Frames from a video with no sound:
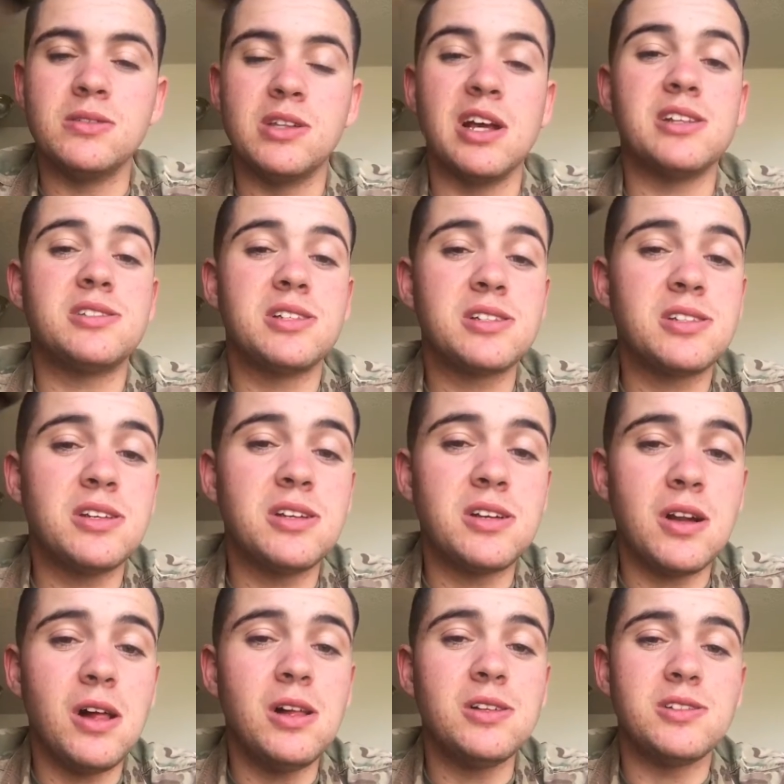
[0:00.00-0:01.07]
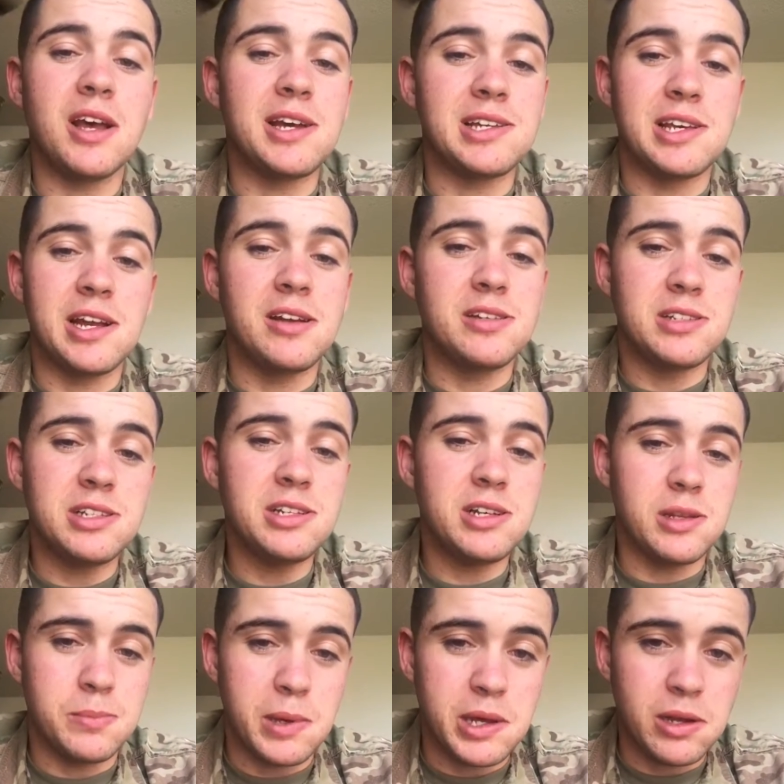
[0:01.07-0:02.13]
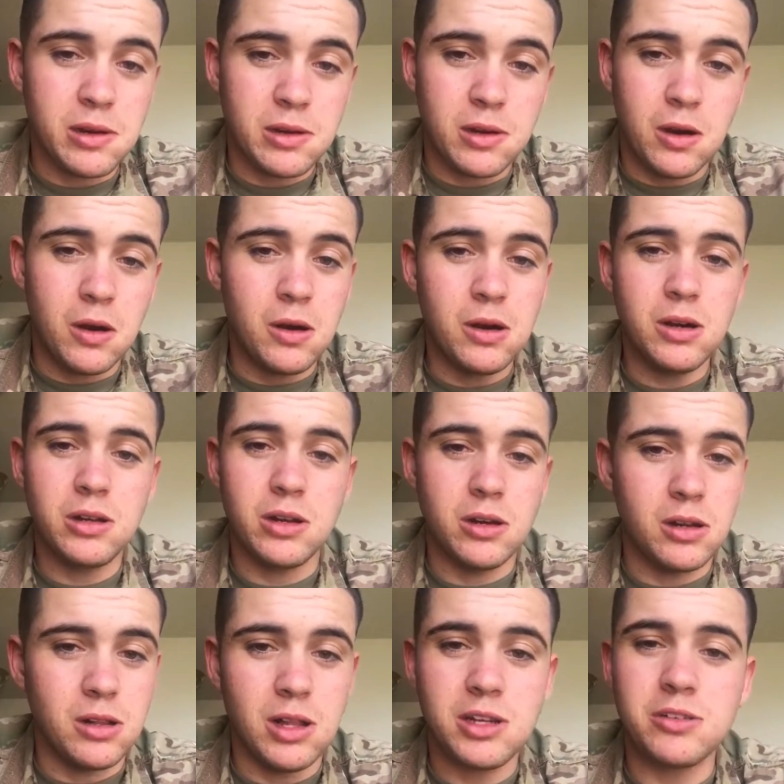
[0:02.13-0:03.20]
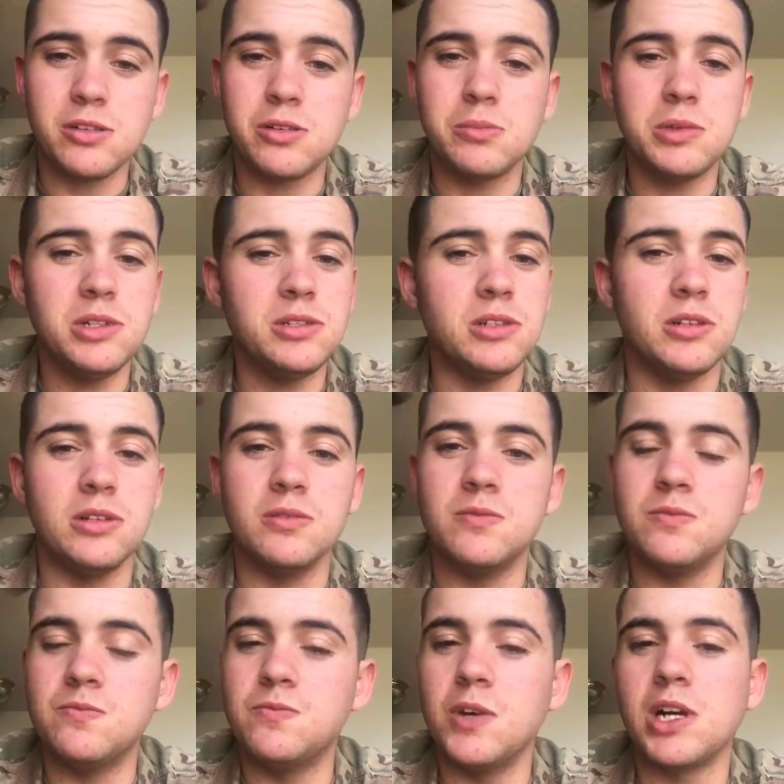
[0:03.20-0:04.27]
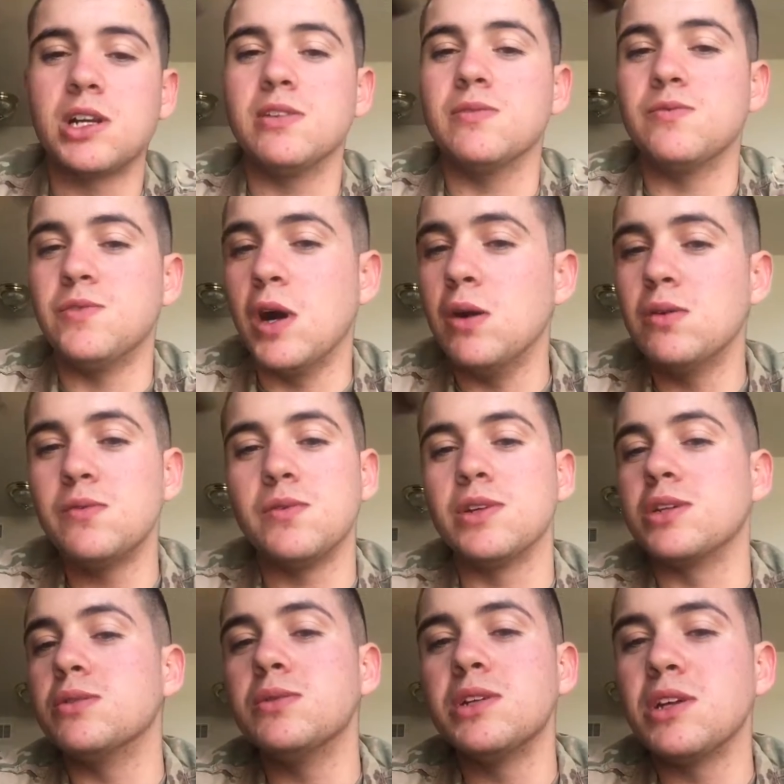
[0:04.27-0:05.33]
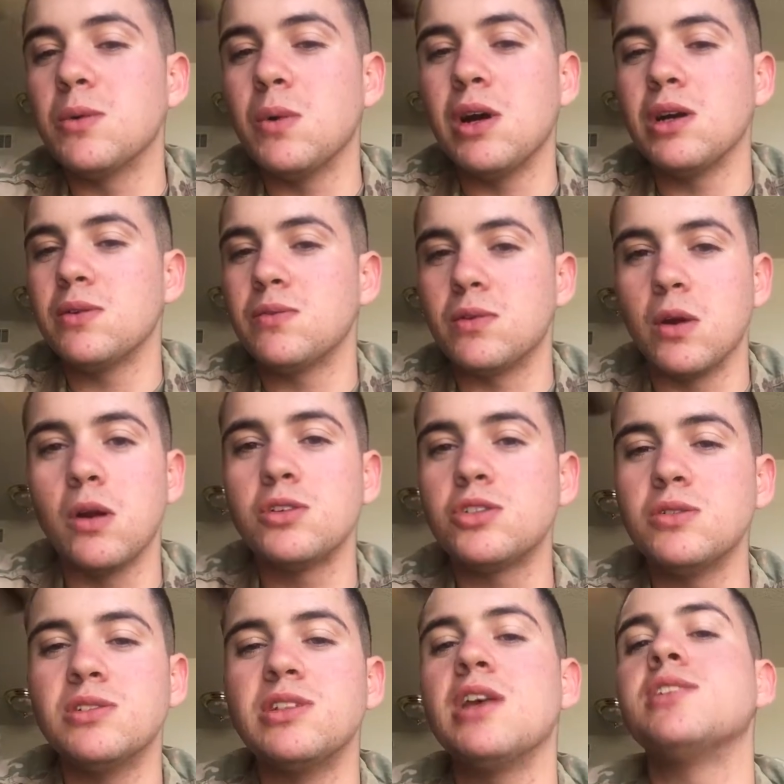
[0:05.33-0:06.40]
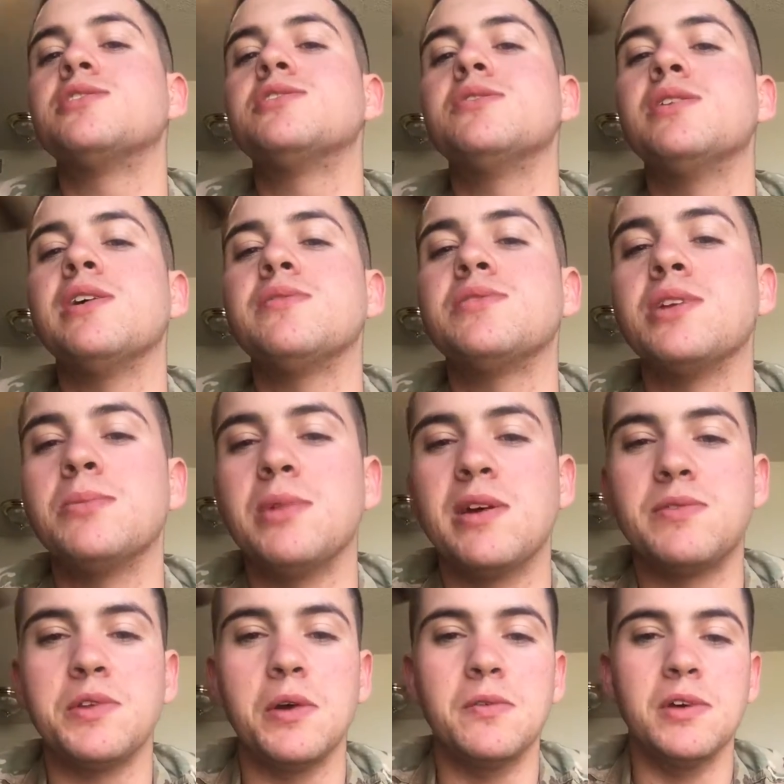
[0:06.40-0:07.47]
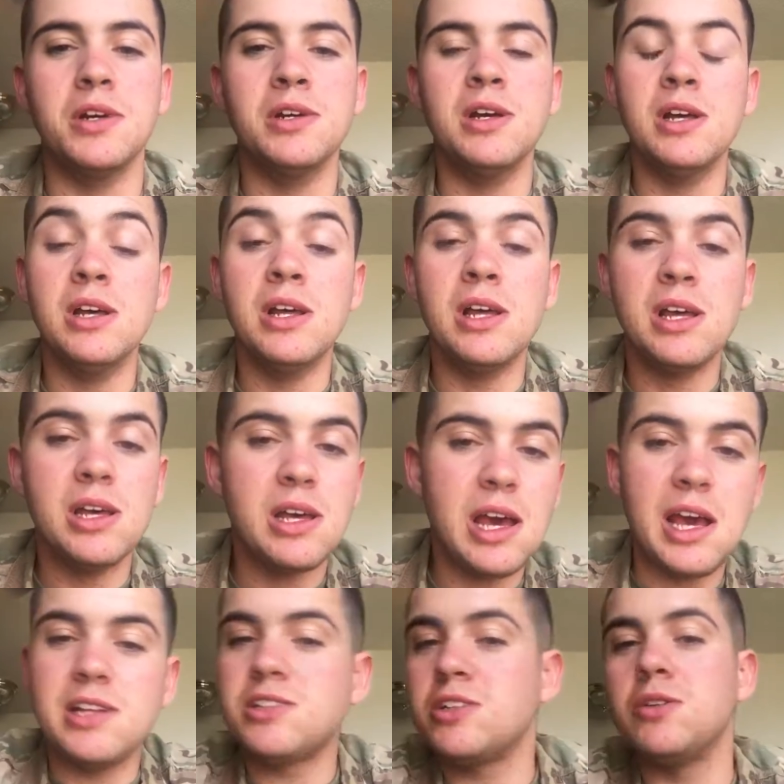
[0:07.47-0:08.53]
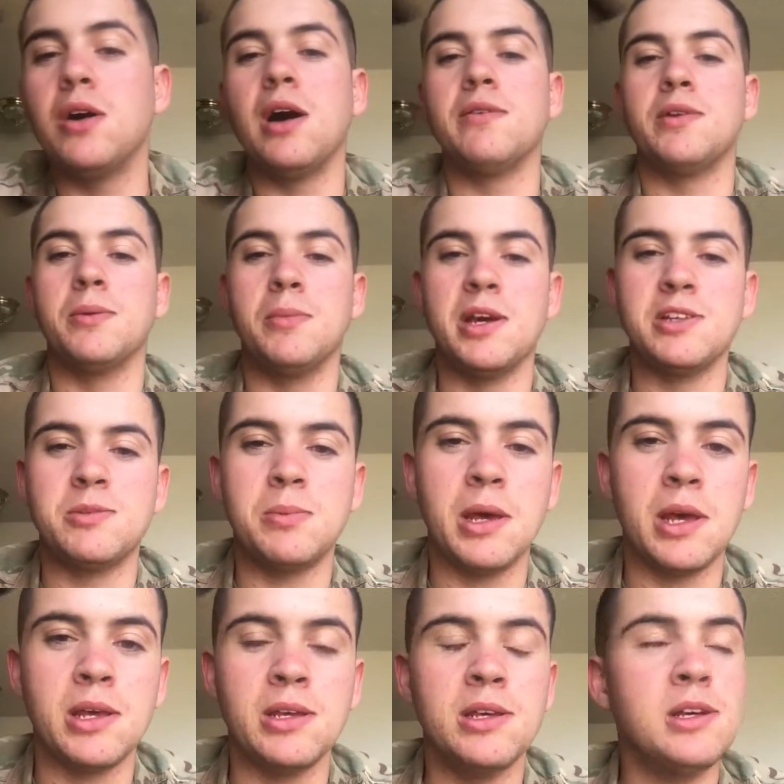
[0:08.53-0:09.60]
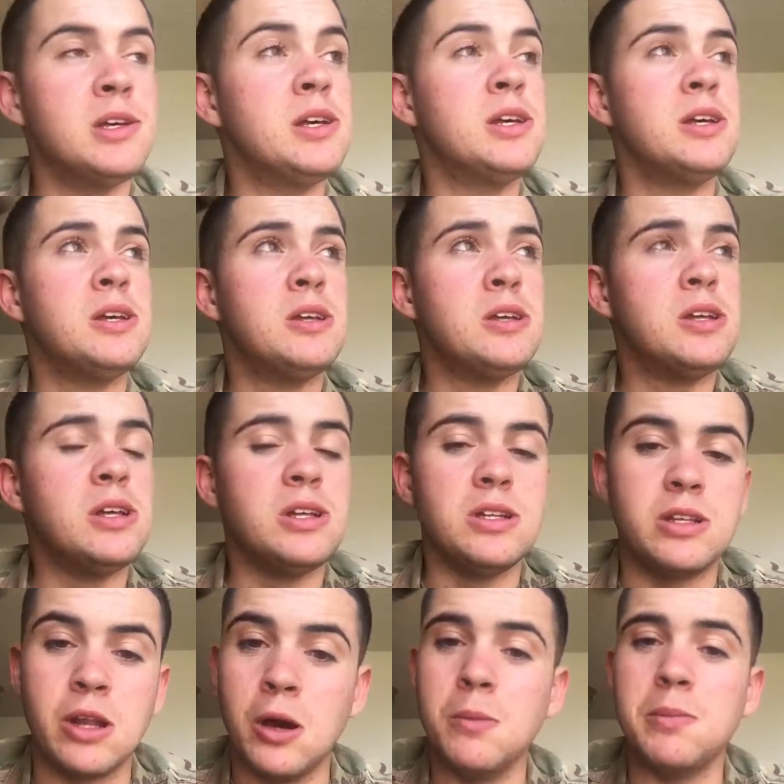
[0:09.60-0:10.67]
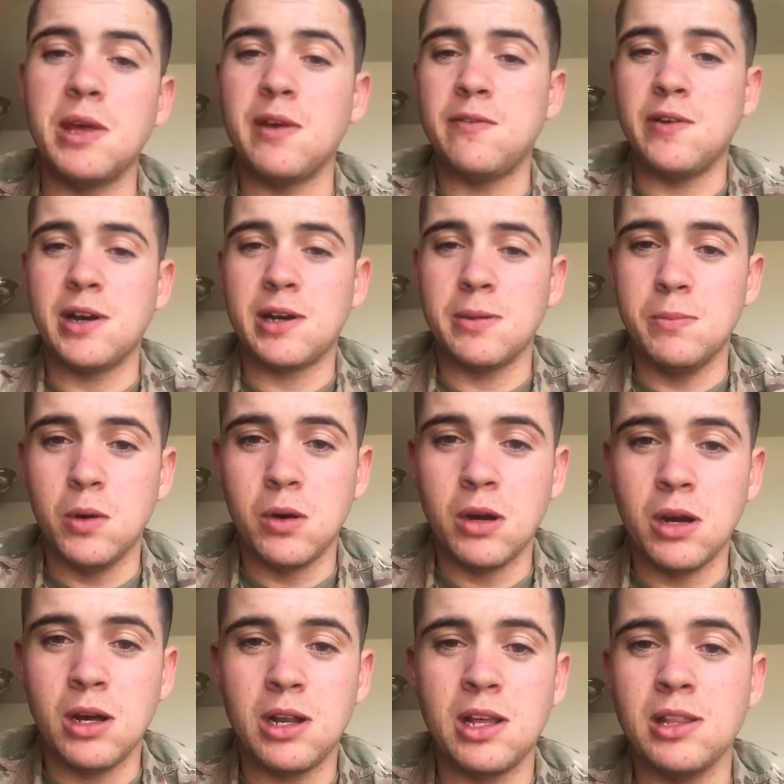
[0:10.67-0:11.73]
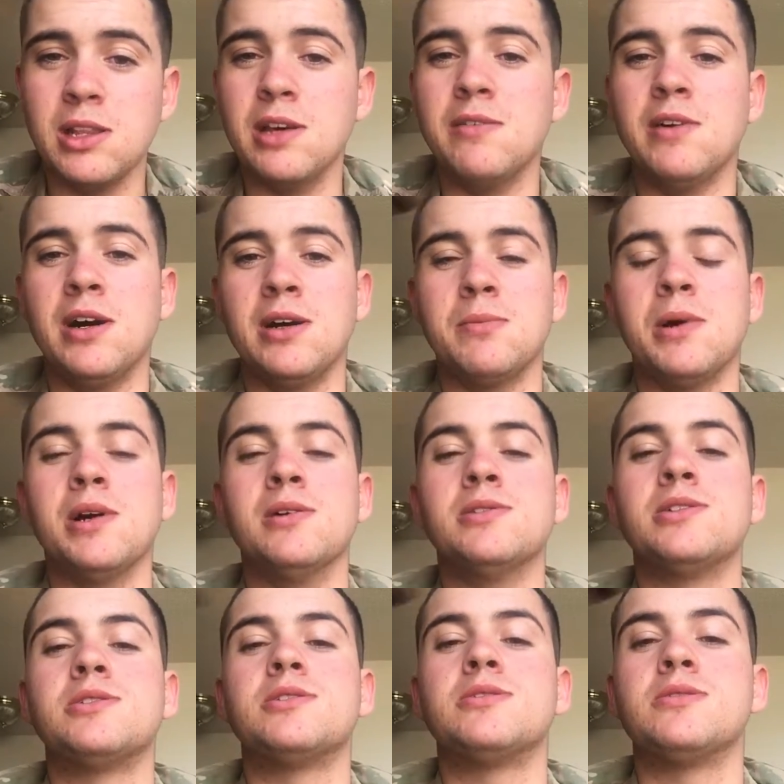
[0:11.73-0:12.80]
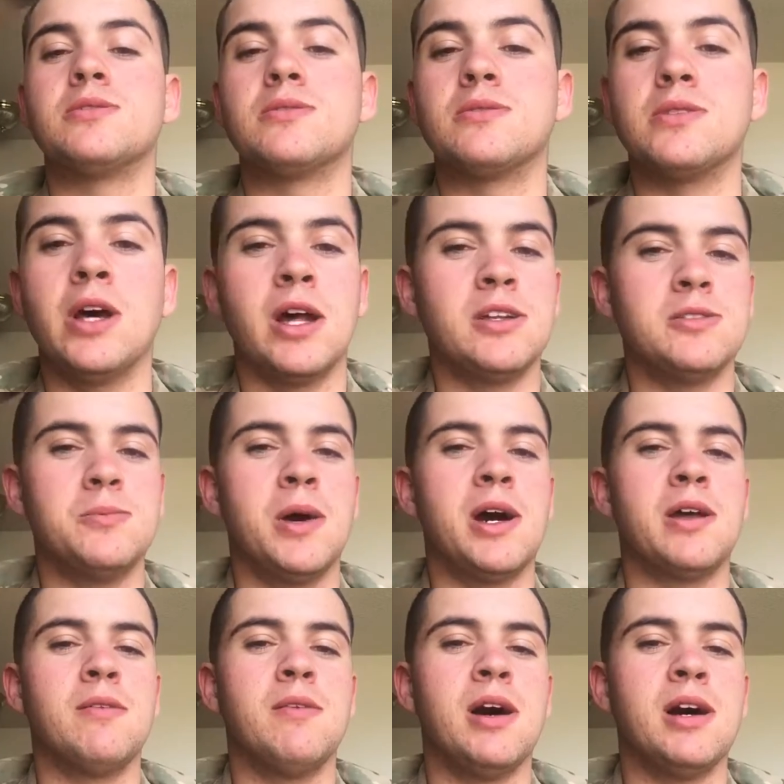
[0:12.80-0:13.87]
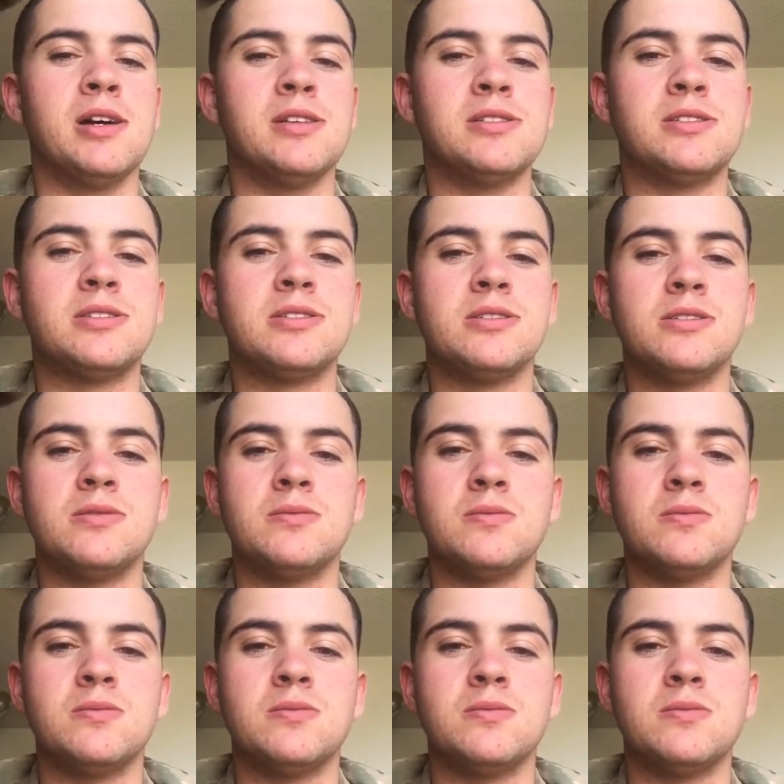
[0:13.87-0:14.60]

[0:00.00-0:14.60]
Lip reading: That $600, I guarantee, could pay your car, your electric bill, your fucking phone for you and your wife, groceries, and still have some left over. And still have your base pay. Don't be a fucking moron and live on post. That is my advice.